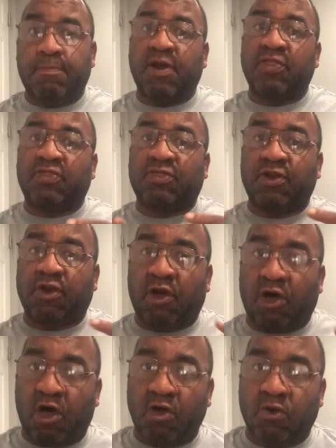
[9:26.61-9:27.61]
but they're
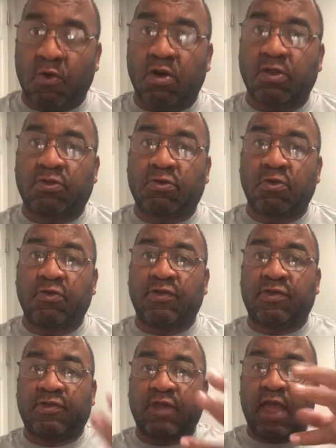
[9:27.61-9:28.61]
all going to the
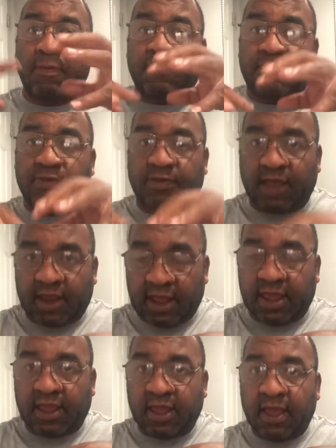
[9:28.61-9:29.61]
same
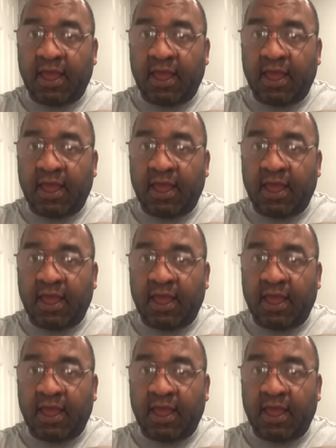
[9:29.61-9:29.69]
city,